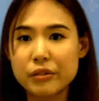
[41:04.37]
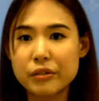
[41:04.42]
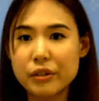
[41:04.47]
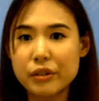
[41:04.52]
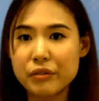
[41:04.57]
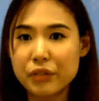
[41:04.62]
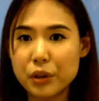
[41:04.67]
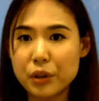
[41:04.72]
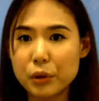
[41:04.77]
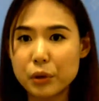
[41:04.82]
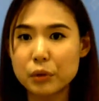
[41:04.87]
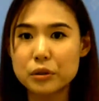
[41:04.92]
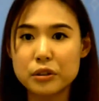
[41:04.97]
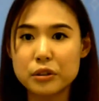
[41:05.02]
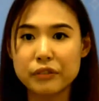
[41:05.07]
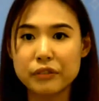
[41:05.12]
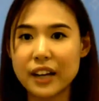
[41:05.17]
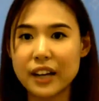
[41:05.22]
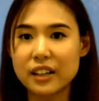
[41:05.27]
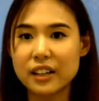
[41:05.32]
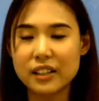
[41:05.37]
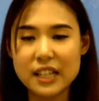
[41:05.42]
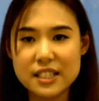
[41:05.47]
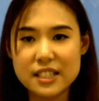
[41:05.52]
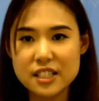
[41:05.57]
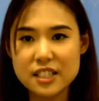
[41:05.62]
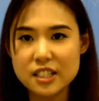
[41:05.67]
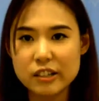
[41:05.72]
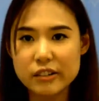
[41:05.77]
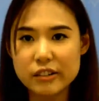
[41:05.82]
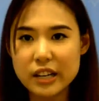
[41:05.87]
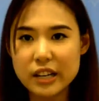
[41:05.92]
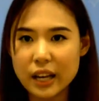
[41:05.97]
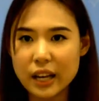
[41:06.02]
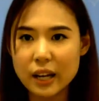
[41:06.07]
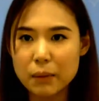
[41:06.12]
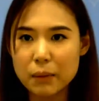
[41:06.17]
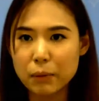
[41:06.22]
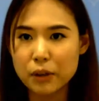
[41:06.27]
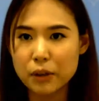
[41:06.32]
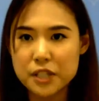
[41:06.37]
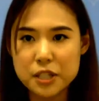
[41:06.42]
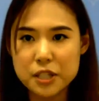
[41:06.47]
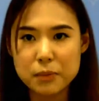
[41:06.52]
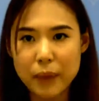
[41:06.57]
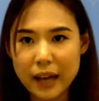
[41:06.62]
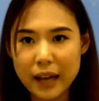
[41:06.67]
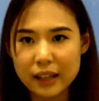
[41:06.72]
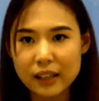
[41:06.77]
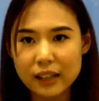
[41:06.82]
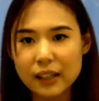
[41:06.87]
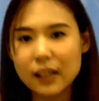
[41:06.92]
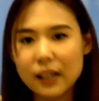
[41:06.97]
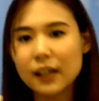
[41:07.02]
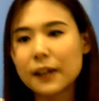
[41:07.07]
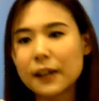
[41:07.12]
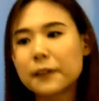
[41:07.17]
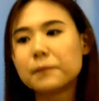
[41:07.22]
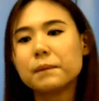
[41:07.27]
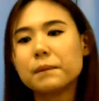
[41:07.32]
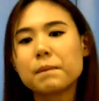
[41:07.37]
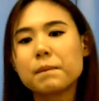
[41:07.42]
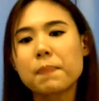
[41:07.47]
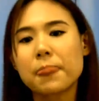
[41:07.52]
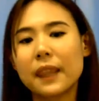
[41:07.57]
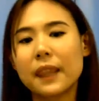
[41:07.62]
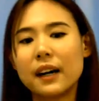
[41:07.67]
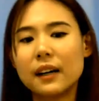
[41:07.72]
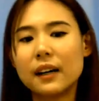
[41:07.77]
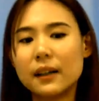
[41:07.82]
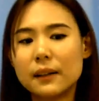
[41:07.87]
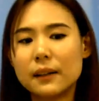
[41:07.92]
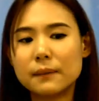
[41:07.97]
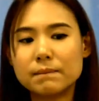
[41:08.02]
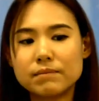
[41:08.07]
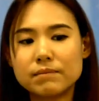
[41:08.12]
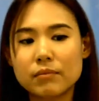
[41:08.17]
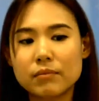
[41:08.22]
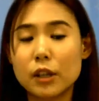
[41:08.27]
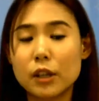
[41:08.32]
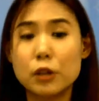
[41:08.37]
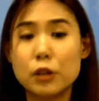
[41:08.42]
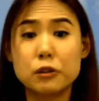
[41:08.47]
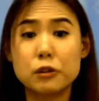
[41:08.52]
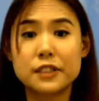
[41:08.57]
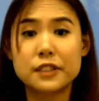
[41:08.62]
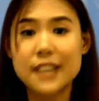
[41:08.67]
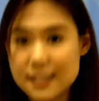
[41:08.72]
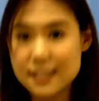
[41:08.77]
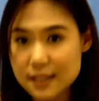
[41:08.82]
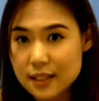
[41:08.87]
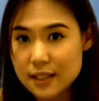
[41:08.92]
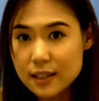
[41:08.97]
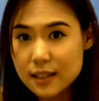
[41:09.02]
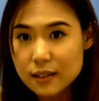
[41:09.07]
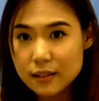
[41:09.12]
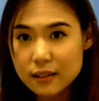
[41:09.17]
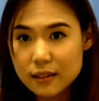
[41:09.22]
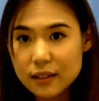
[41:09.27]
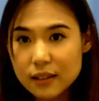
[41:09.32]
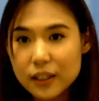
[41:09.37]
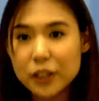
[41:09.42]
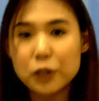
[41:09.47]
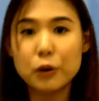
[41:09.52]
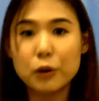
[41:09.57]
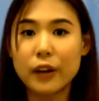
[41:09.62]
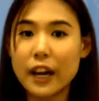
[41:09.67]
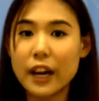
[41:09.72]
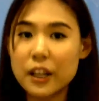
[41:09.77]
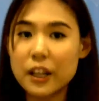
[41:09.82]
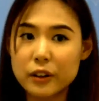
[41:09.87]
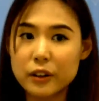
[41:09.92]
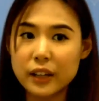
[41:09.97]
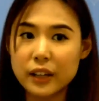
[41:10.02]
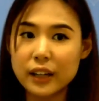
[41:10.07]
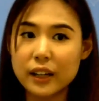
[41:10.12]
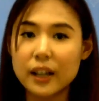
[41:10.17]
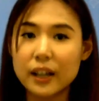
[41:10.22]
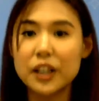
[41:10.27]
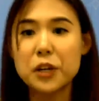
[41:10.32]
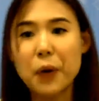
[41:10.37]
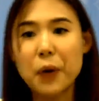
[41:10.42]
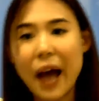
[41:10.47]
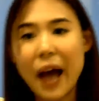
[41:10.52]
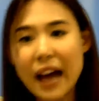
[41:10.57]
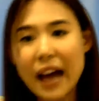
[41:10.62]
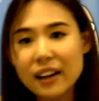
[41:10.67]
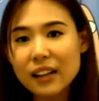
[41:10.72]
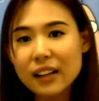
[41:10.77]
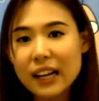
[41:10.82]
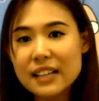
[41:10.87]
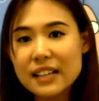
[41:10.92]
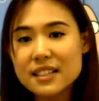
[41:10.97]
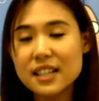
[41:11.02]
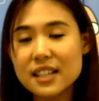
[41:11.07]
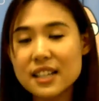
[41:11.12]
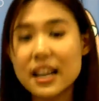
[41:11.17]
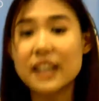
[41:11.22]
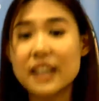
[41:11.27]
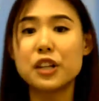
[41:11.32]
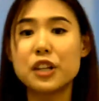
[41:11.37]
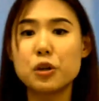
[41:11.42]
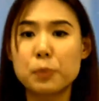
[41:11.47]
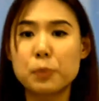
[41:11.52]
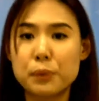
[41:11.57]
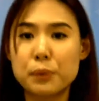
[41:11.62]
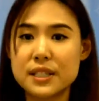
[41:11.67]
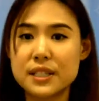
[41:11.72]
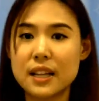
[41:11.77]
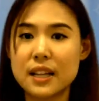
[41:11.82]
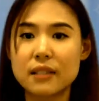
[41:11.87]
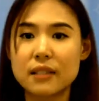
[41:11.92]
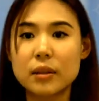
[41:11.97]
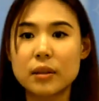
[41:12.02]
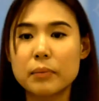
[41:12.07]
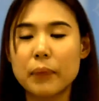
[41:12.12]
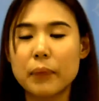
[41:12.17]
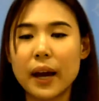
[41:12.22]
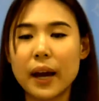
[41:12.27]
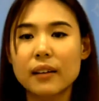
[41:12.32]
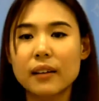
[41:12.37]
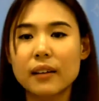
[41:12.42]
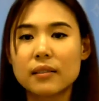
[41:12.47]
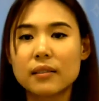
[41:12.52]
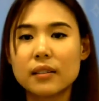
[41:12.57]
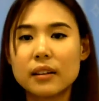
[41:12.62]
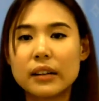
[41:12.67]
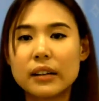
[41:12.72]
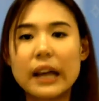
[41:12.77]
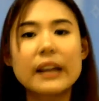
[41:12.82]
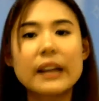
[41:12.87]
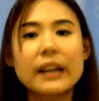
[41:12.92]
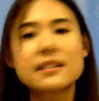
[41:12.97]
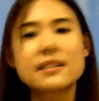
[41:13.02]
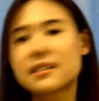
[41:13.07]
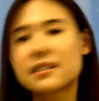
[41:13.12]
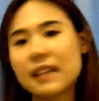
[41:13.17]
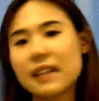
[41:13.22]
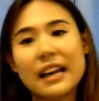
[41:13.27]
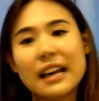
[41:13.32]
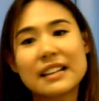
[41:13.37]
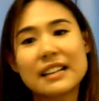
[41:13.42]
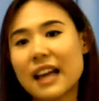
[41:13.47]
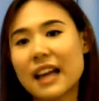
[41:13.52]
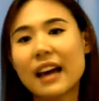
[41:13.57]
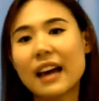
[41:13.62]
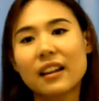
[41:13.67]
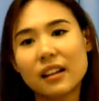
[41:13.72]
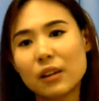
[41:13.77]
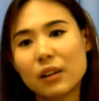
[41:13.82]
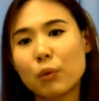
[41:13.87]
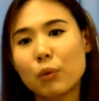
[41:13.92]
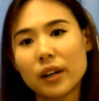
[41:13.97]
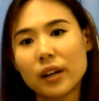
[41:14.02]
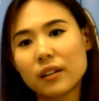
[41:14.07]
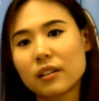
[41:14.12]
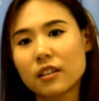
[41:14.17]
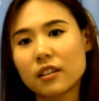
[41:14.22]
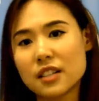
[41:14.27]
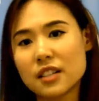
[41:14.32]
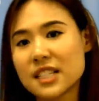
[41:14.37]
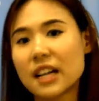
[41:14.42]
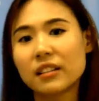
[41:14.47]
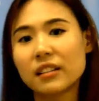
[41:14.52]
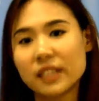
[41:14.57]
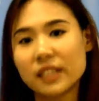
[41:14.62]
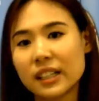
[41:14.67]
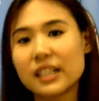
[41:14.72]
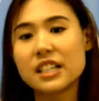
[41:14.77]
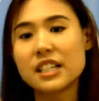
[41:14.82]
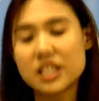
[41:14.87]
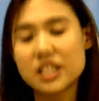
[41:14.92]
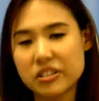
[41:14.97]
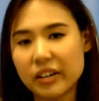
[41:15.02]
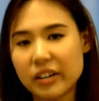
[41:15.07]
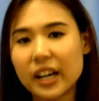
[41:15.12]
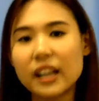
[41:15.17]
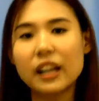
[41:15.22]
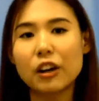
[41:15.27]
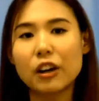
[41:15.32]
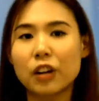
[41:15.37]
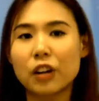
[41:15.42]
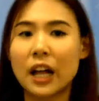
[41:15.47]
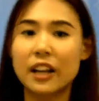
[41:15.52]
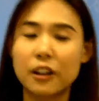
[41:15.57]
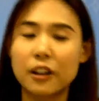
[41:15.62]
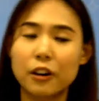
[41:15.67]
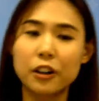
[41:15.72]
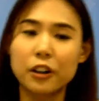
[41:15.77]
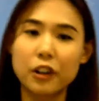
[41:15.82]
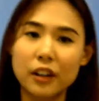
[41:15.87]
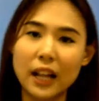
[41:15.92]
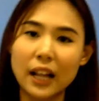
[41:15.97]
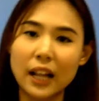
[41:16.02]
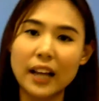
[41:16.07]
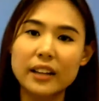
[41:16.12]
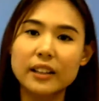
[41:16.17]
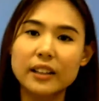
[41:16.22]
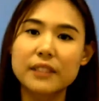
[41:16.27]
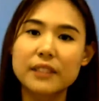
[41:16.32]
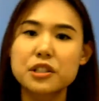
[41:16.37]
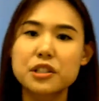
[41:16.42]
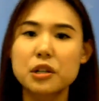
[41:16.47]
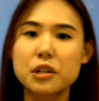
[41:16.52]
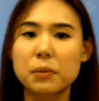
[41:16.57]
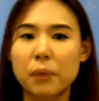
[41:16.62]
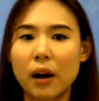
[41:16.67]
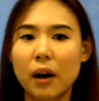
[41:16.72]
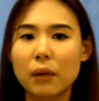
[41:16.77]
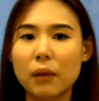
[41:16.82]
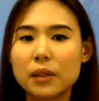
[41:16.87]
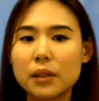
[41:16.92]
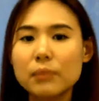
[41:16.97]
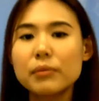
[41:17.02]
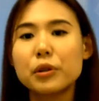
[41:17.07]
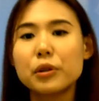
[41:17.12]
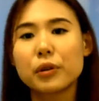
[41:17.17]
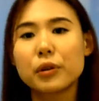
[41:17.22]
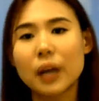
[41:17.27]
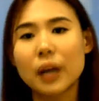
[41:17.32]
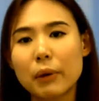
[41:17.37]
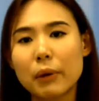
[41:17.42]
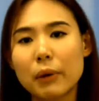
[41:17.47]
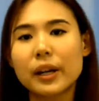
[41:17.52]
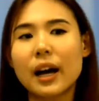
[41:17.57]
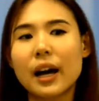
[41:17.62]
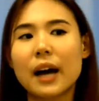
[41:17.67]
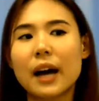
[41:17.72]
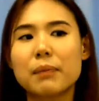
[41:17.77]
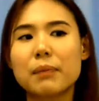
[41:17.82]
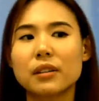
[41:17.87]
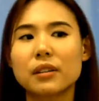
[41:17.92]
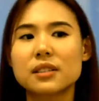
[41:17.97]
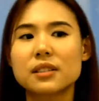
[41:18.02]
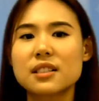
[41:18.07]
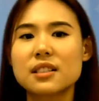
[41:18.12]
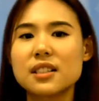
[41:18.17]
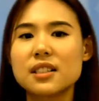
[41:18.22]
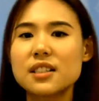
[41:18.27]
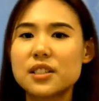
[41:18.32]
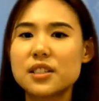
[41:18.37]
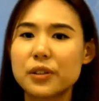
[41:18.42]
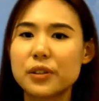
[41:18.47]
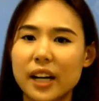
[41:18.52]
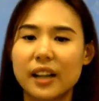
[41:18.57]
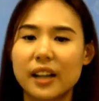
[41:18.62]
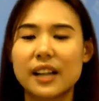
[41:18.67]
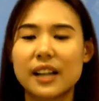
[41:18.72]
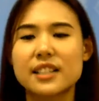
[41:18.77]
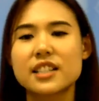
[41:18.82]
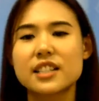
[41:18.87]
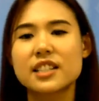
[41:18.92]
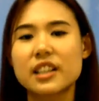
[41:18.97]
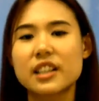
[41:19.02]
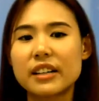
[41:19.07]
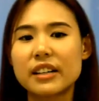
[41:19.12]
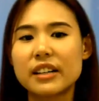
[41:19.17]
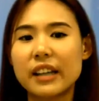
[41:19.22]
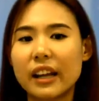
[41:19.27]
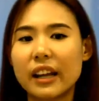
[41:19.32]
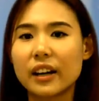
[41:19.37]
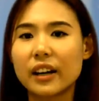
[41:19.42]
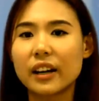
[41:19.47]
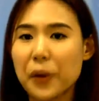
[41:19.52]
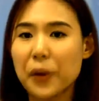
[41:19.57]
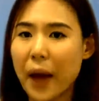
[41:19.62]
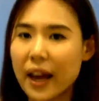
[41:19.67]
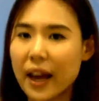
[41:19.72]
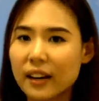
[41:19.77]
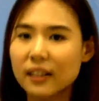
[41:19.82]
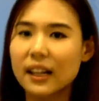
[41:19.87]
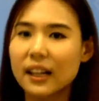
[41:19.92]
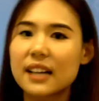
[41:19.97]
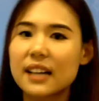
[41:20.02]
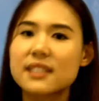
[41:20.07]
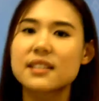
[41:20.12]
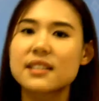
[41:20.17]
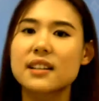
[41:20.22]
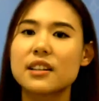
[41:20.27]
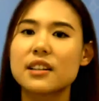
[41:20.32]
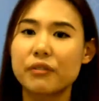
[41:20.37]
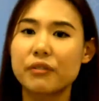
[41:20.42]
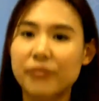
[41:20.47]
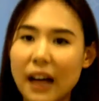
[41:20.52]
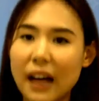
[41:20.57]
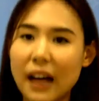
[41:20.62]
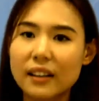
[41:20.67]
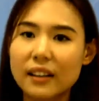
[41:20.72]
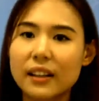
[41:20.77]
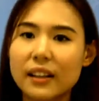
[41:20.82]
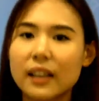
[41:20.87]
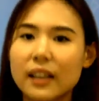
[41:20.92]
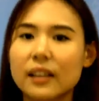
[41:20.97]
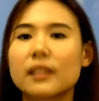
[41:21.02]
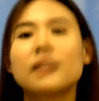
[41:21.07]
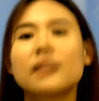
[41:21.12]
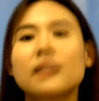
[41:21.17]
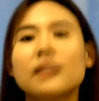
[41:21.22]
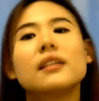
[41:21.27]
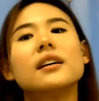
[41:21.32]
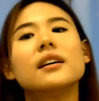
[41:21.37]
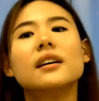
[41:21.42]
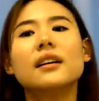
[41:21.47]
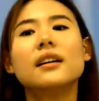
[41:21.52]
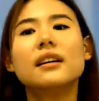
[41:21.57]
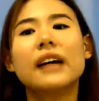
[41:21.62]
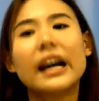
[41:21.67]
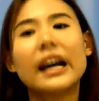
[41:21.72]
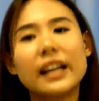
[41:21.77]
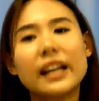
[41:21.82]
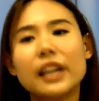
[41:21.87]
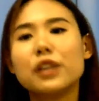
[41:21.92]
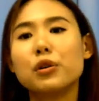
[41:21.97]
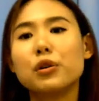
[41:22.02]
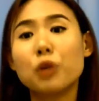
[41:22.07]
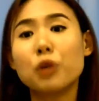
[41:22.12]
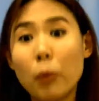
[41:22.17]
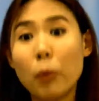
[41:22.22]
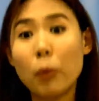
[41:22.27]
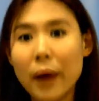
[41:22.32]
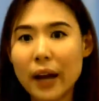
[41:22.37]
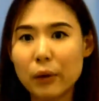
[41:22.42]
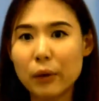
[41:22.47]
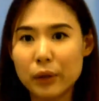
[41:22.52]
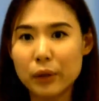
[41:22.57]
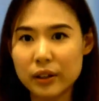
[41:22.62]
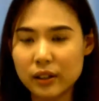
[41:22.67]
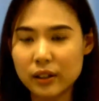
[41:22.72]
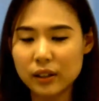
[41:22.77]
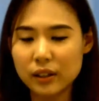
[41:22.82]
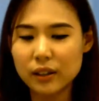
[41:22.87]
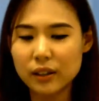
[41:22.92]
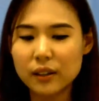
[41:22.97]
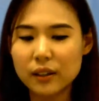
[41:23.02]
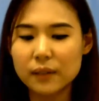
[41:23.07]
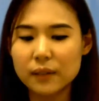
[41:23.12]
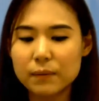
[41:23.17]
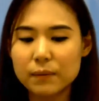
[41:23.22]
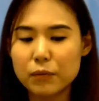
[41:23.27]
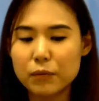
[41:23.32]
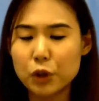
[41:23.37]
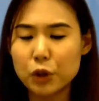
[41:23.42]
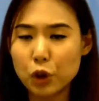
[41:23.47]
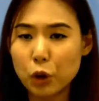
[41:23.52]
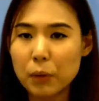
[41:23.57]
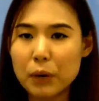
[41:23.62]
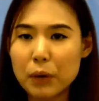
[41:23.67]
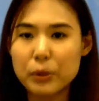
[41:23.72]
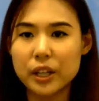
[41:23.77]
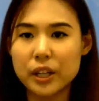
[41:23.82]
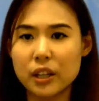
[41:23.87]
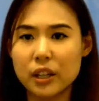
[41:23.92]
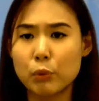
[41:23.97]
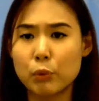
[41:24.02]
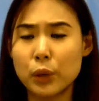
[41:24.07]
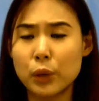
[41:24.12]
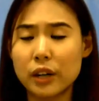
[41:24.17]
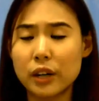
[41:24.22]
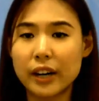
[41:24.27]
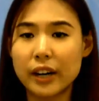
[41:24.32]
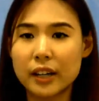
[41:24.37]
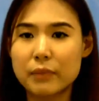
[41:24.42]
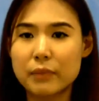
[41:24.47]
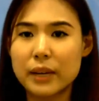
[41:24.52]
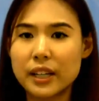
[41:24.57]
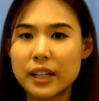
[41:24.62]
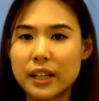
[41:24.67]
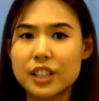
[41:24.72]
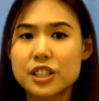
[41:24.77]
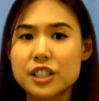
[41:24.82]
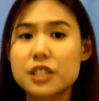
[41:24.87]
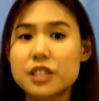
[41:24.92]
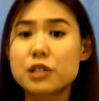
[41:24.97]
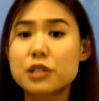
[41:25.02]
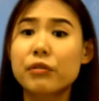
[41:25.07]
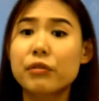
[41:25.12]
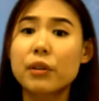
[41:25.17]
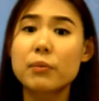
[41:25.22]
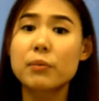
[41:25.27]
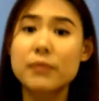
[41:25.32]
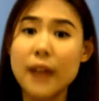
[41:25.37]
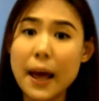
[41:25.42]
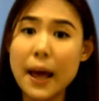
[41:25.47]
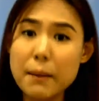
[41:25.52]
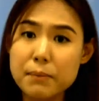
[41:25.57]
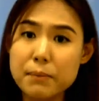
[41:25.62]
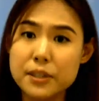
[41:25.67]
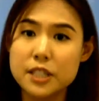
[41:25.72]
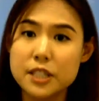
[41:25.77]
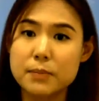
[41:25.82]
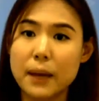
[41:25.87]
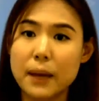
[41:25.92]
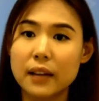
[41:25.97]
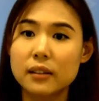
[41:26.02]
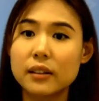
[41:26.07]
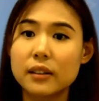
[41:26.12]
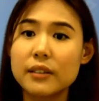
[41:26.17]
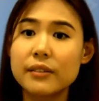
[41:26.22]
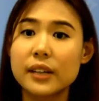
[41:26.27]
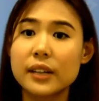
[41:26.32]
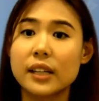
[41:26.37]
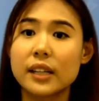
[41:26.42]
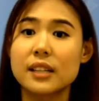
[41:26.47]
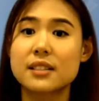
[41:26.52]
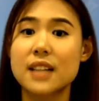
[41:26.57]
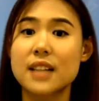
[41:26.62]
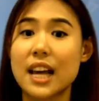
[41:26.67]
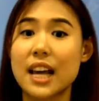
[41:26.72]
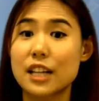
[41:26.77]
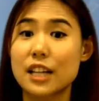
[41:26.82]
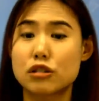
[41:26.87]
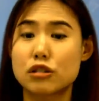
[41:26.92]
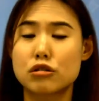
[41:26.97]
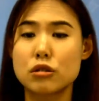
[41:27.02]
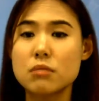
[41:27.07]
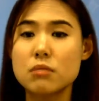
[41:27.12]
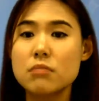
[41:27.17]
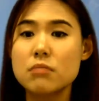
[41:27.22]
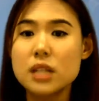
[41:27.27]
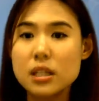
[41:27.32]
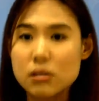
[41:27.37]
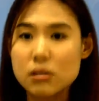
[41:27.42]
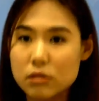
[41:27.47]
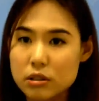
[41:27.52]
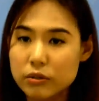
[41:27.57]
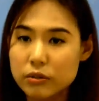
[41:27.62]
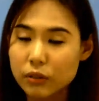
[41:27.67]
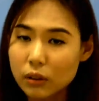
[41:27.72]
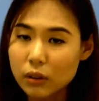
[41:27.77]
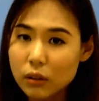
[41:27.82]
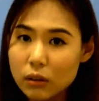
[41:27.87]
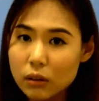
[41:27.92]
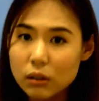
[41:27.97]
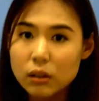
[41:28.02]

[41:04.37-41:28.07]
review to find the necessary data points to back it up, you test it, you get your data, you analyze it, and then you present it back. That is exactly what consulting is, right? Your client gives you a problem, you come up with a hypothesis, you get the necessary data, you analyze it, you validate it, and then you go back with a recommendation. So from that perspective, it is extremely useful.